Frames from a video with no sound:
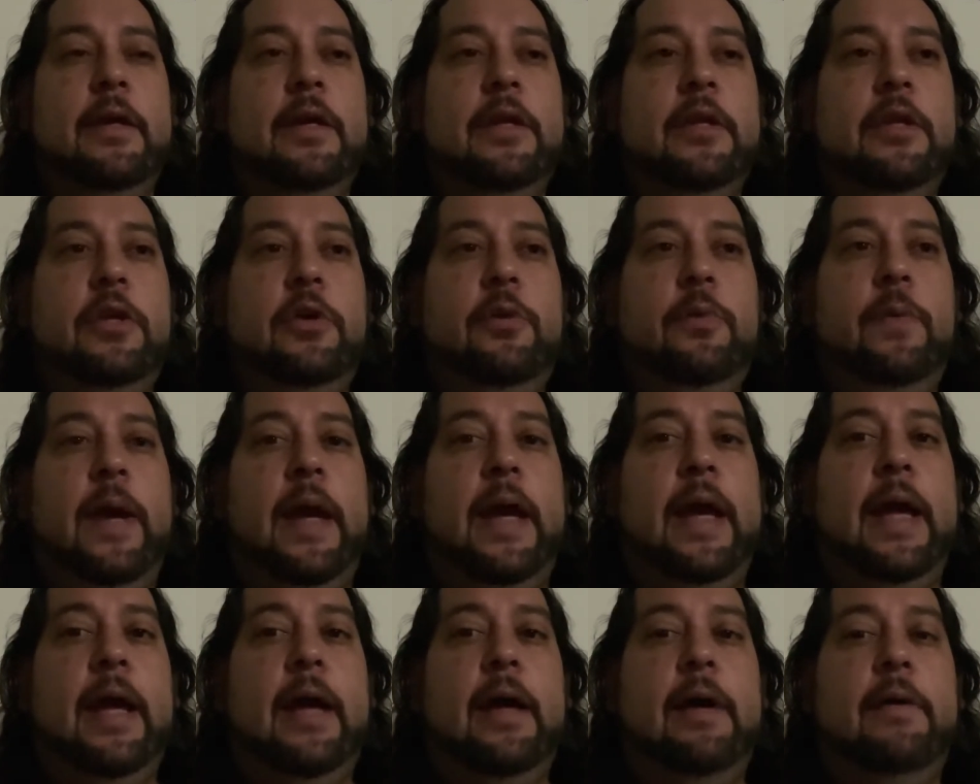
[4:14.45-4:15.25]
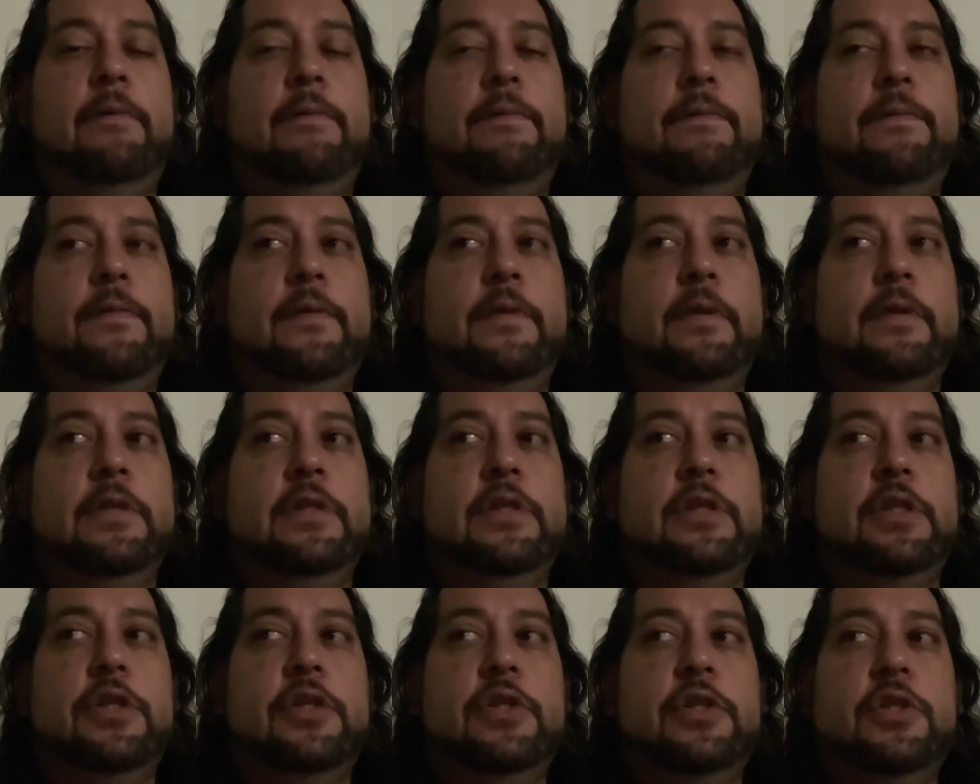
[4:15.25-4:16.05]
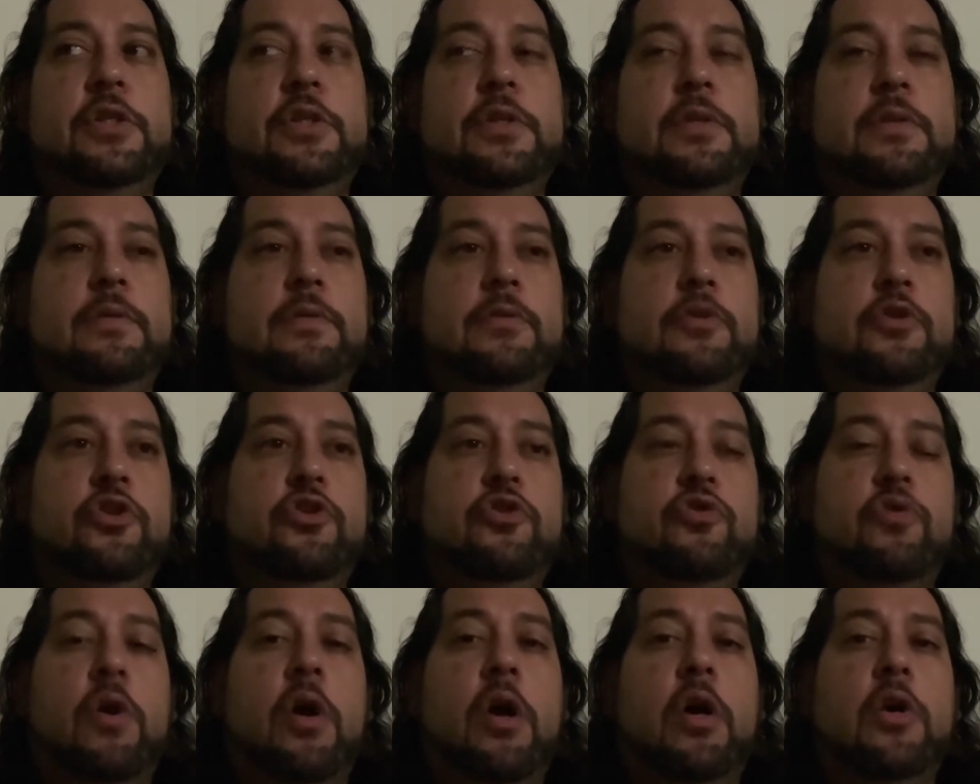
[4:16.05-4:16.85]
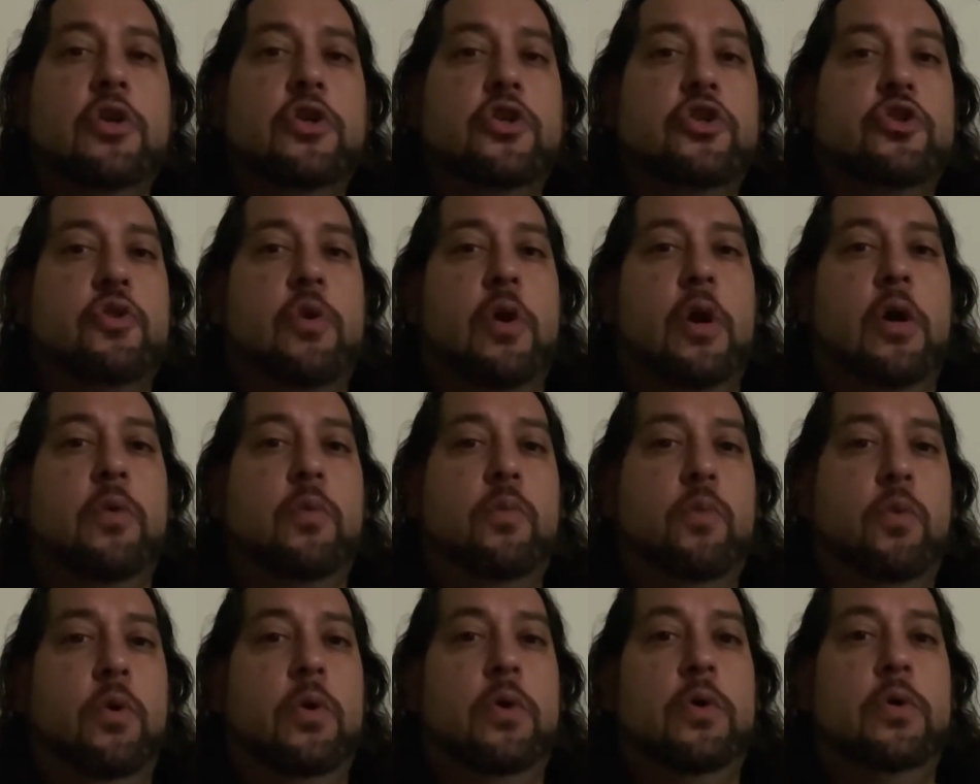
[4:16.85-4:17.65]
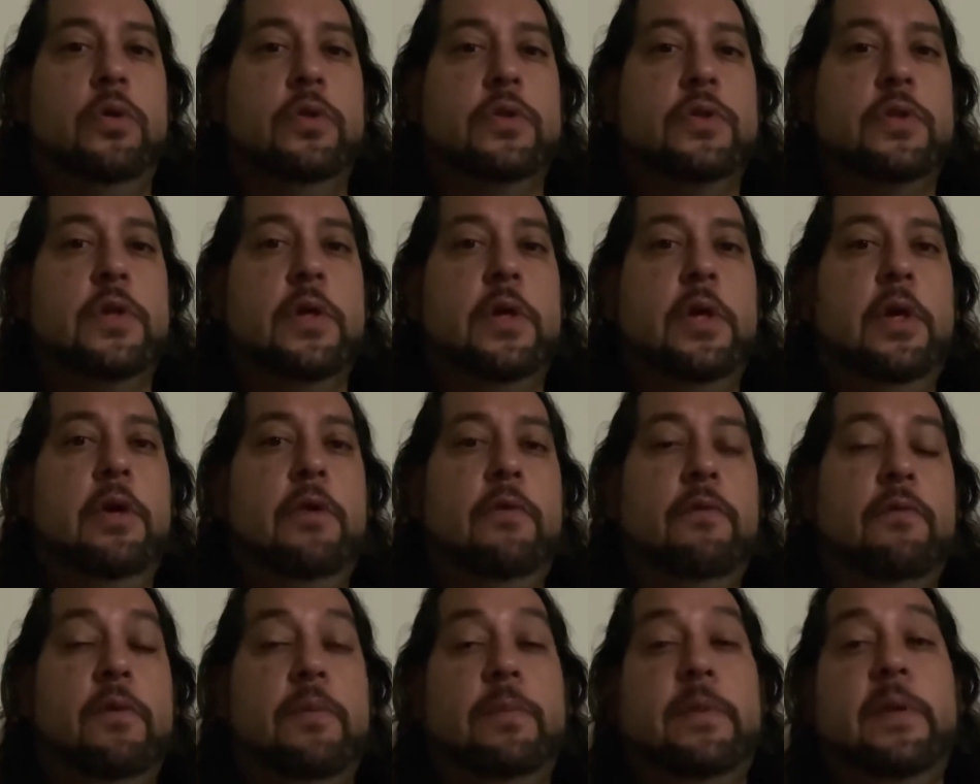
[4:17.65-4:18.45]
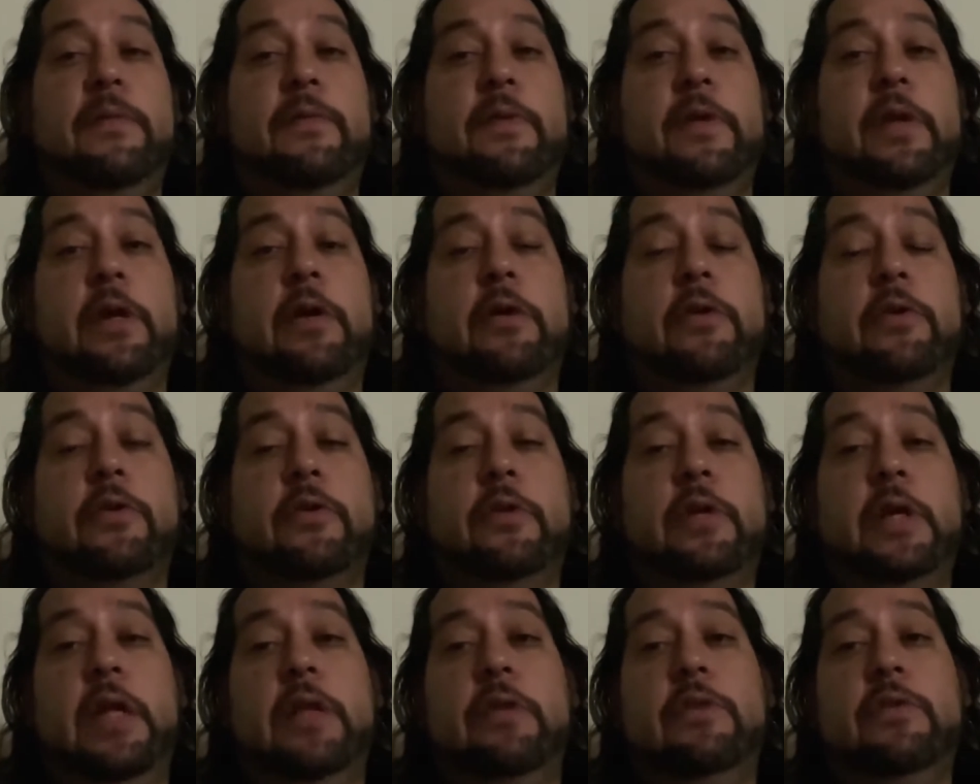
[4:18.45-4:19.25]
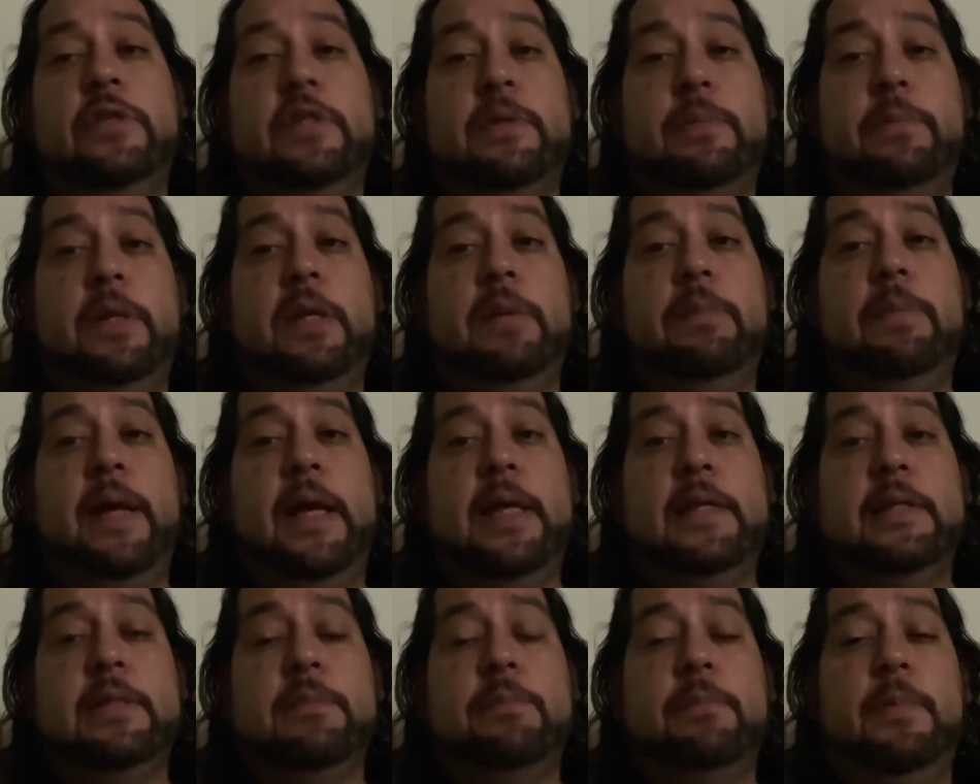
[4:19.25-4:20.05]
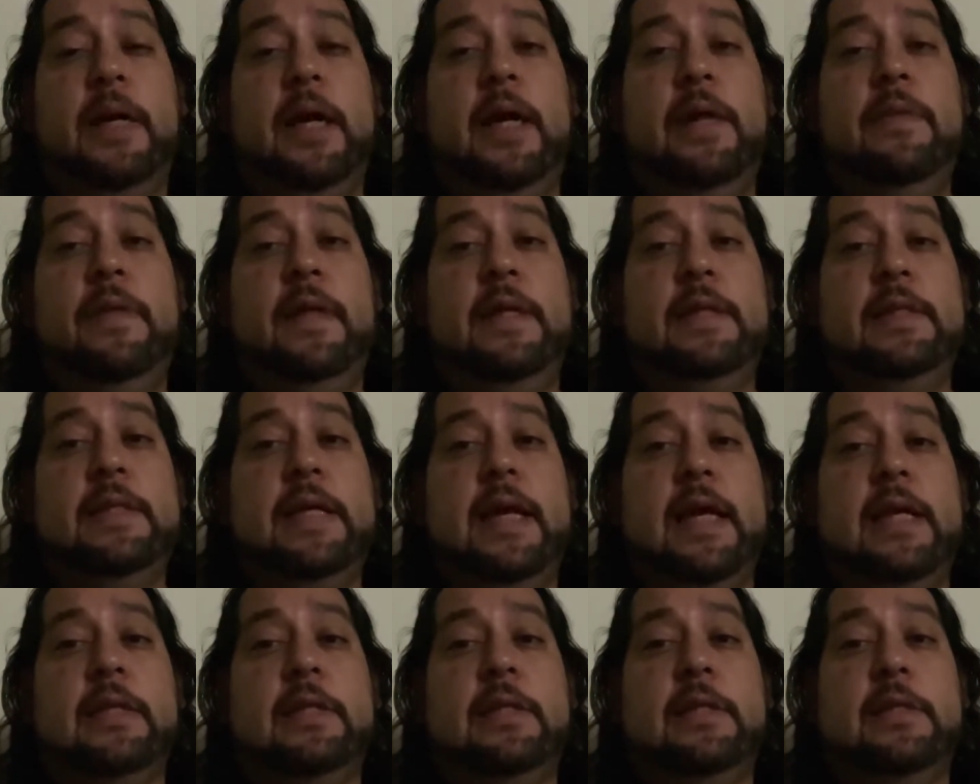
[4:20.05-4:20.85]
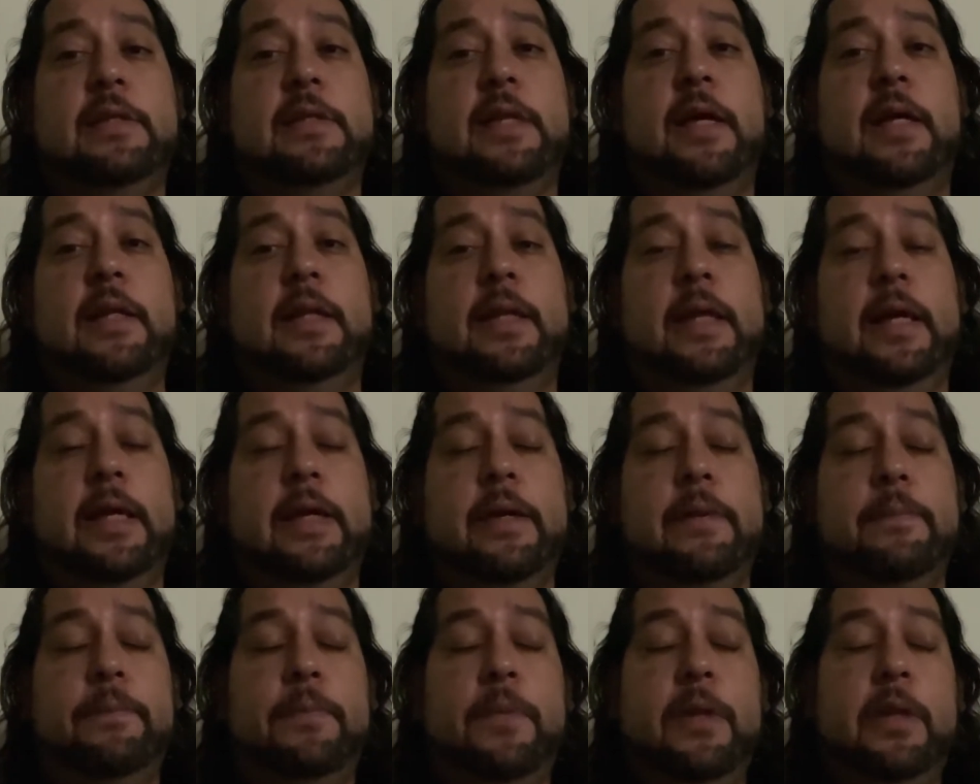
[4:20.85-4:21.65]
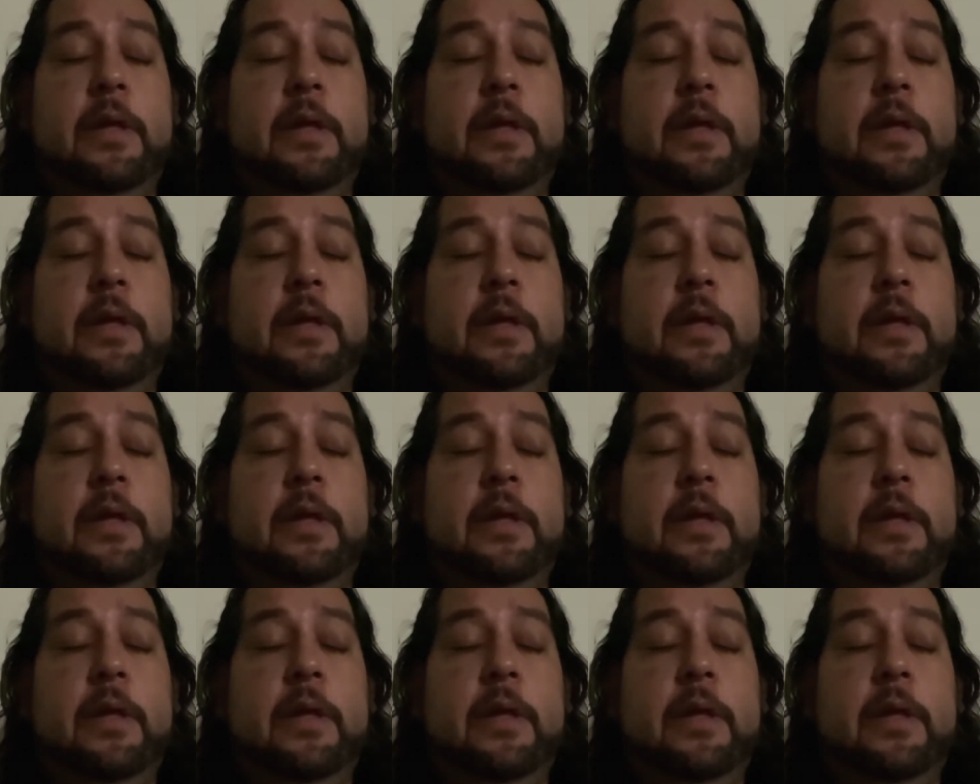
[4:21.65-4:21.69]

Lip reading: You have just strong, strong roles from different characters. Yeah, there's somebody passing by that Zach does not like.